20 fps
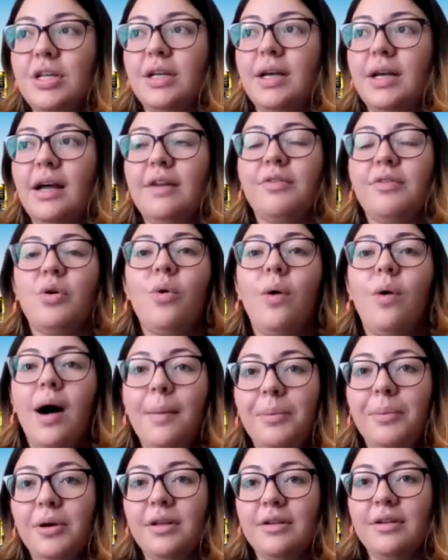kind of
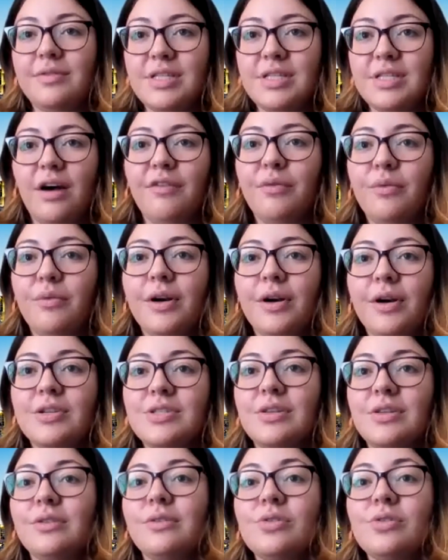cooperative software
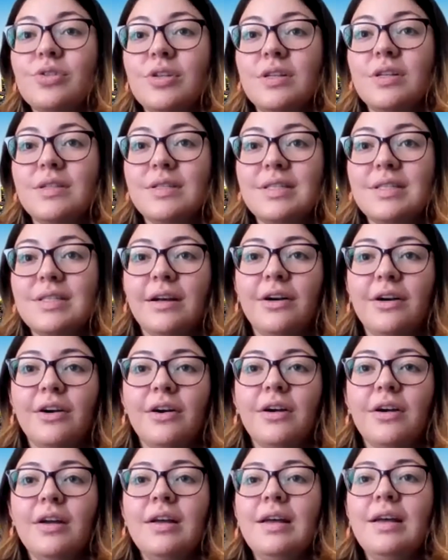solutions that
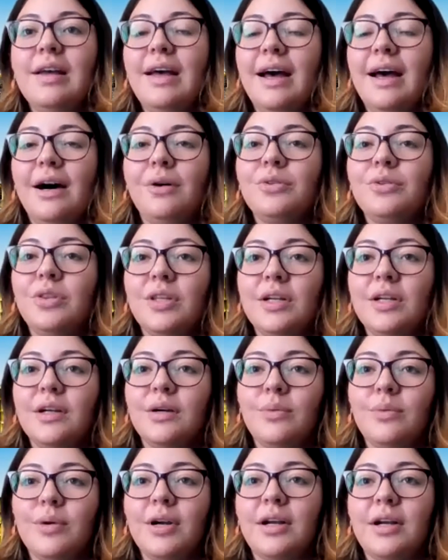are out
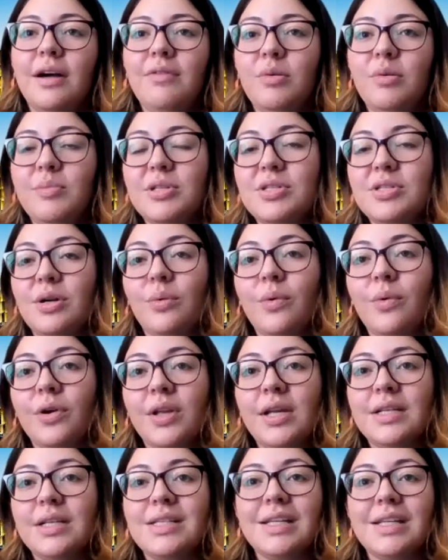there where governments are
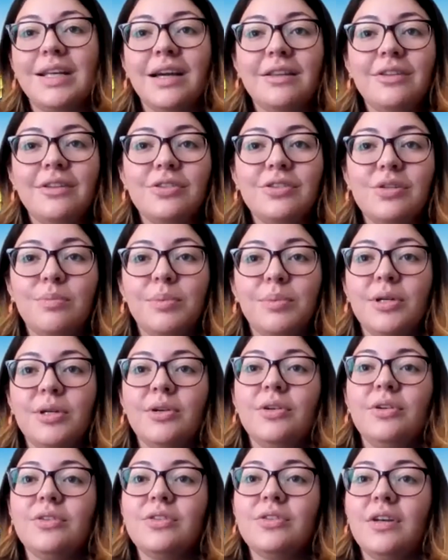working together to
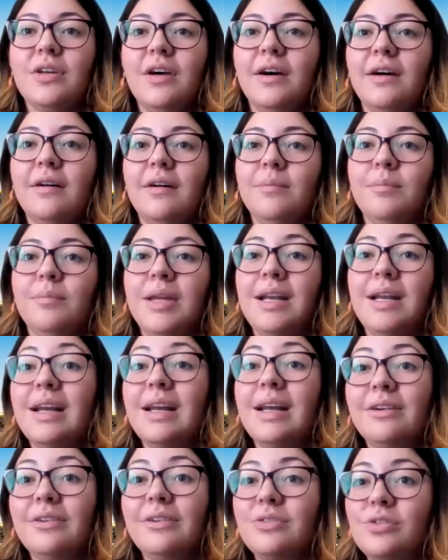build
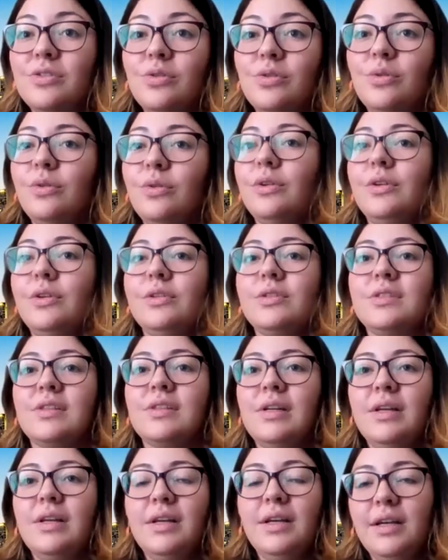in-house tools,
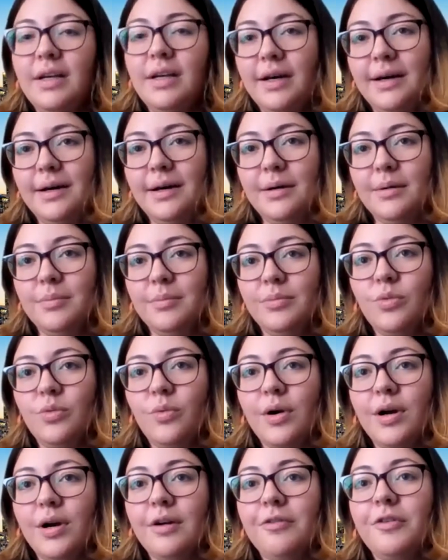
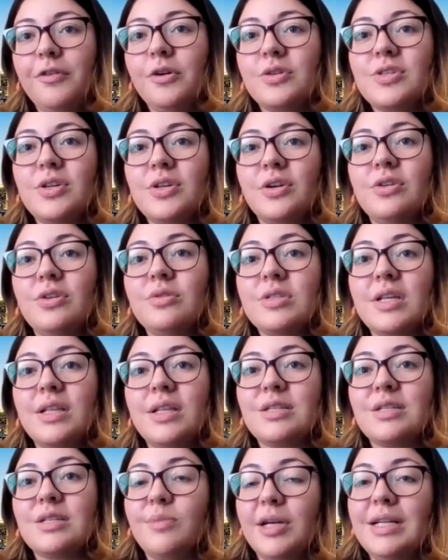where folks are using
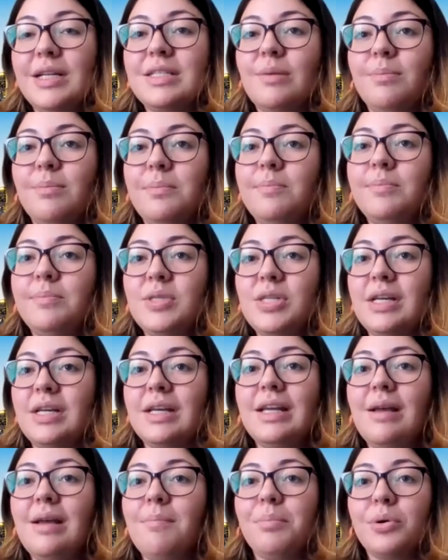this money
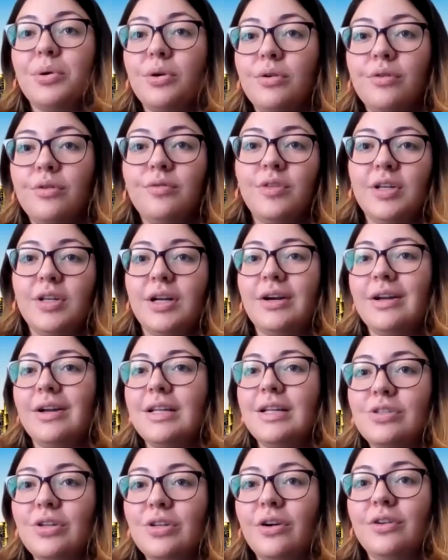to improve their
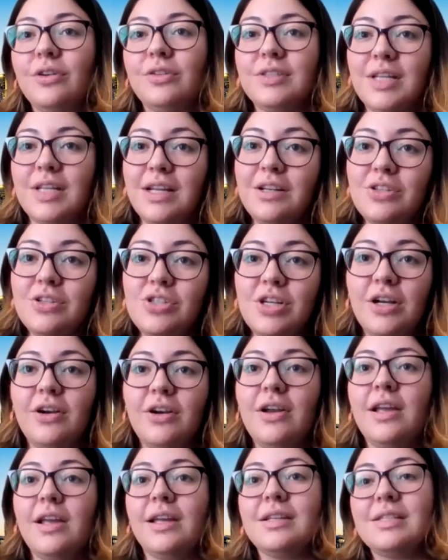internal data
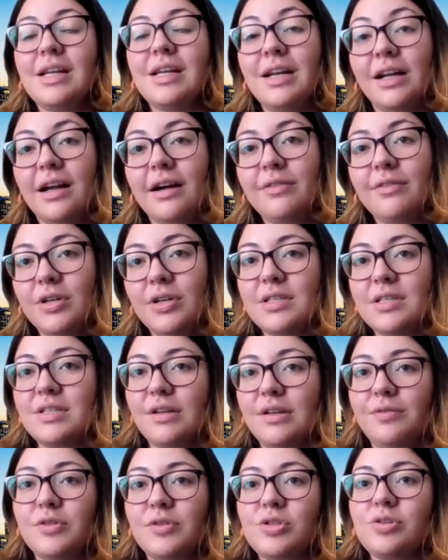sharing and data governance
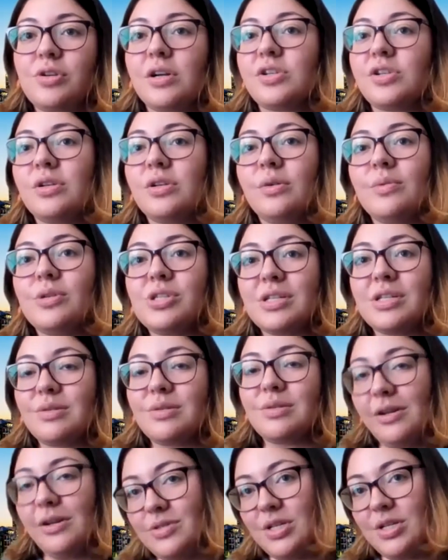infrastructure, which, as
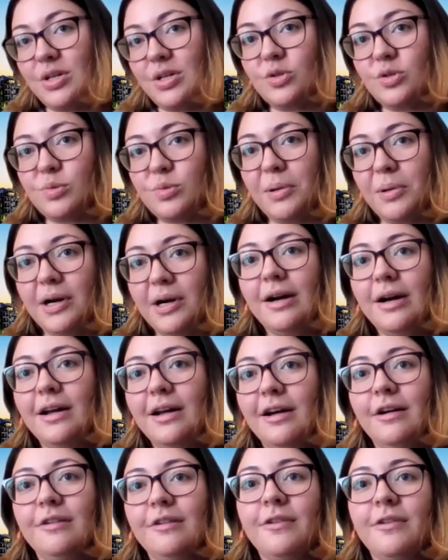we know, is a huge part
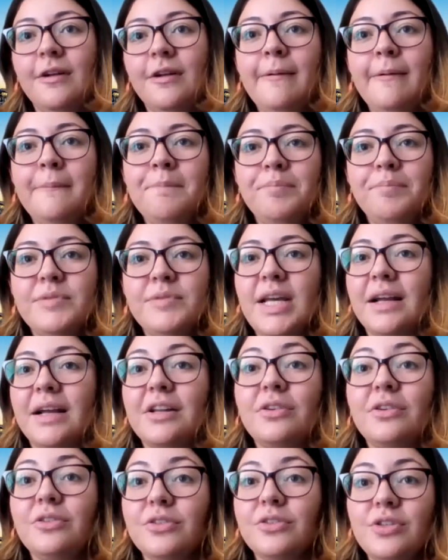of
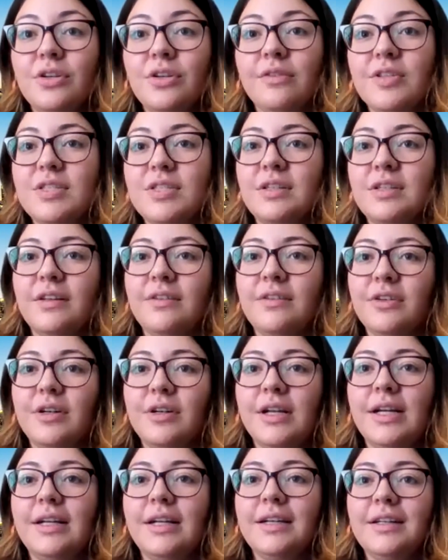technical service
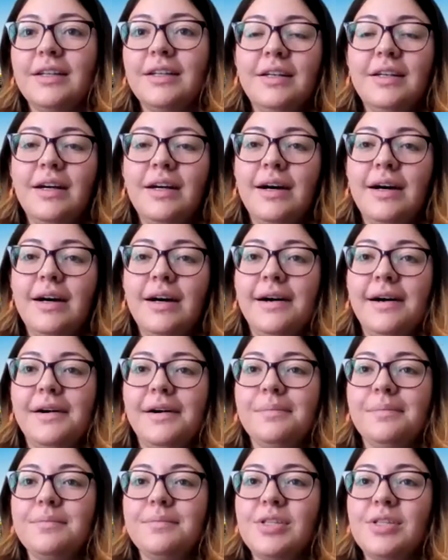delivery.
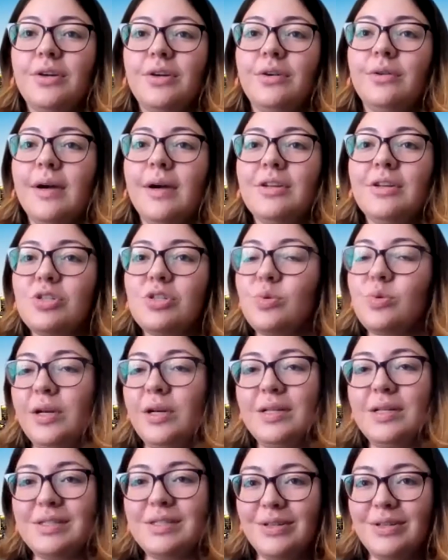So I just
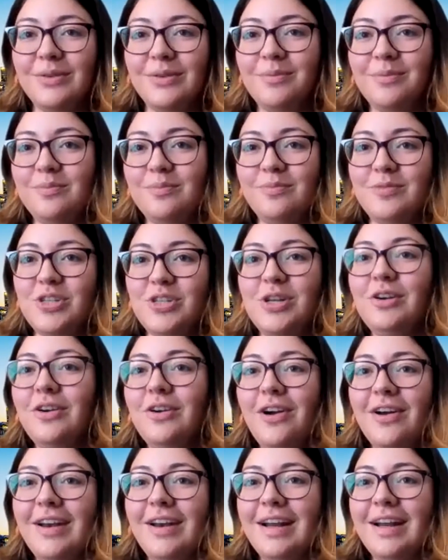wanted to cheer
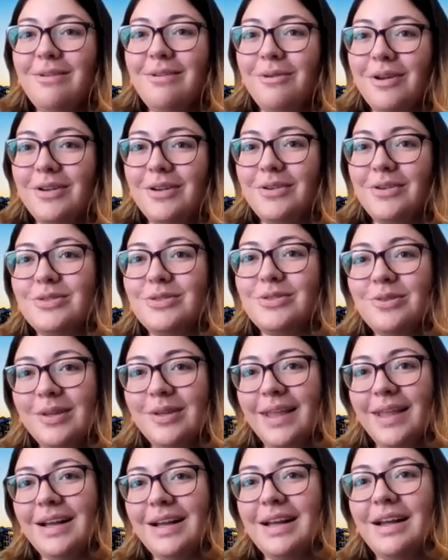on anyone who's doing
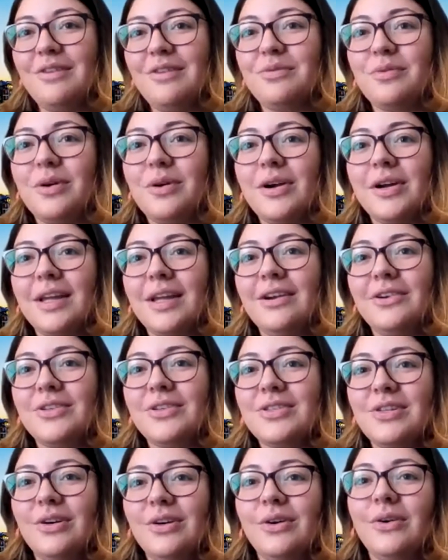that kind of work, and
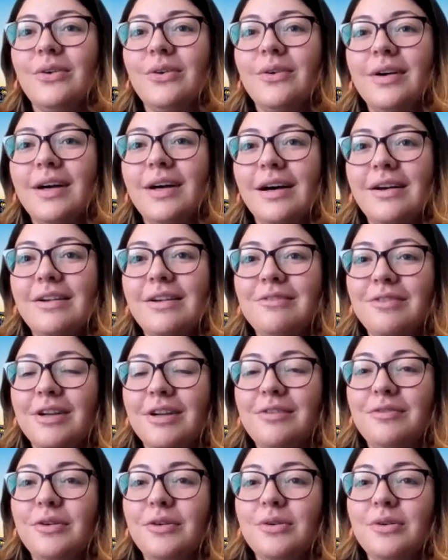also
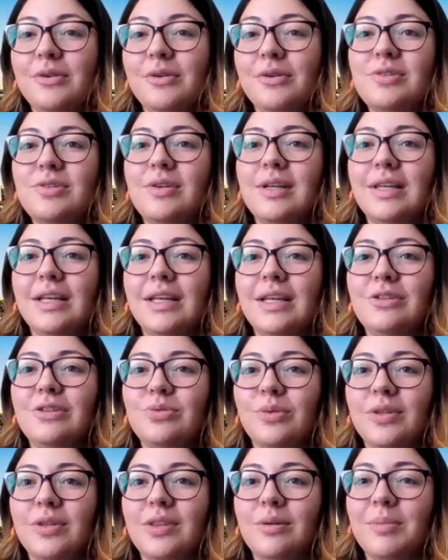invite folks to
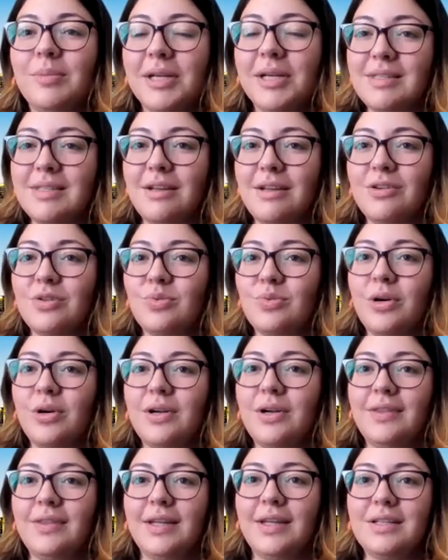engage with the Beck Center's
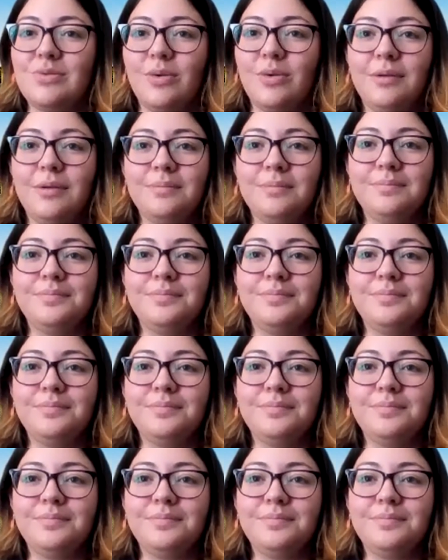work on that as well.